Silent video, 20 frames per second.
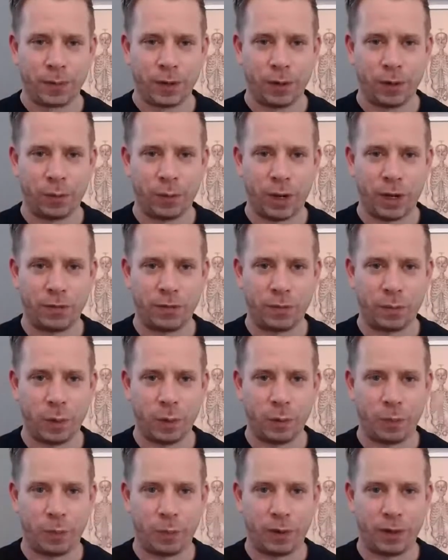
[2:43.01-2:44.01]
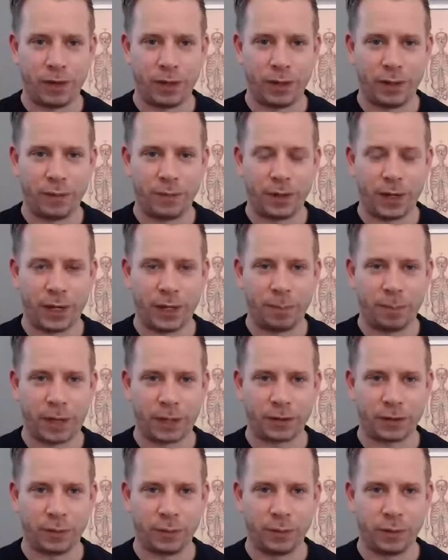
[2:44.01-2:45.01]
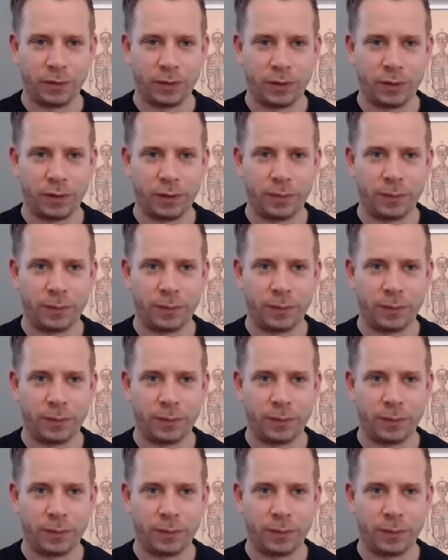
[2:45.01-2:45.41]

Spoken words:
away from the body and back towards you.